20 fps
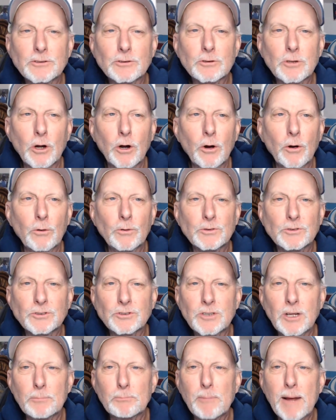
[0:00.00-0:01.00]
So
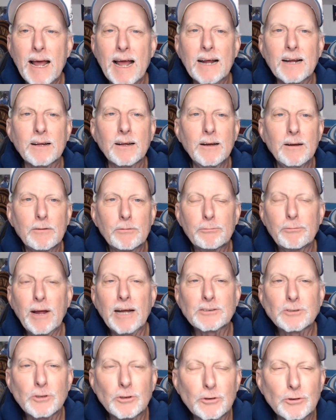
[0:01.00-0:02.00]
sit back,
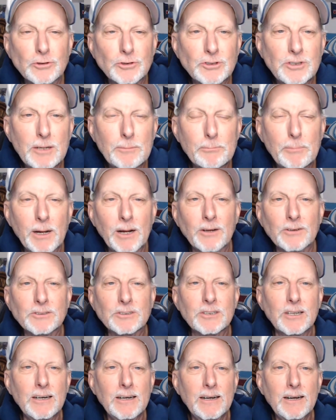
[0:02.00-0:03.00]
fasten your
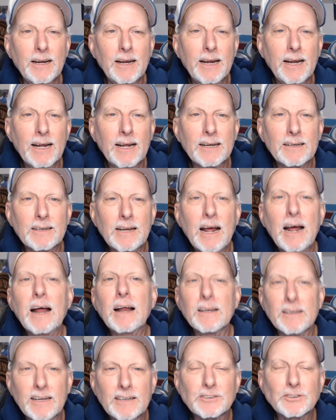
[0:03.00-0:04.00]
seatbelts, and
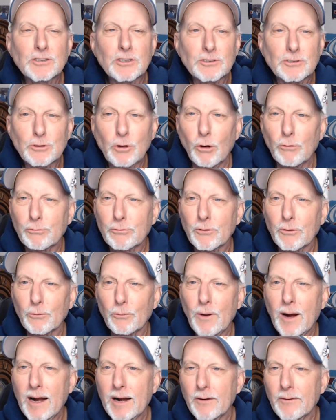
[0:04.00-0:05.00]
let's just go for the
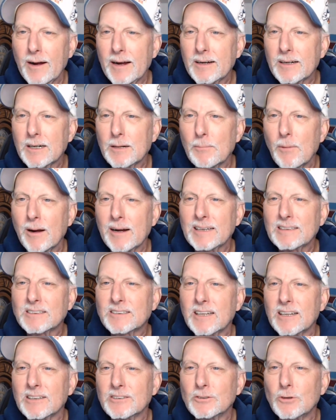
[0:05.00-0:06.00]
ride. All right. Come on. He
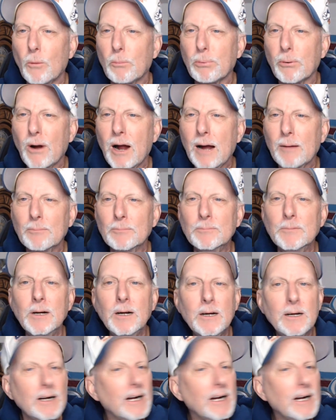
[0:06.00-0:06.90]
says, no problem.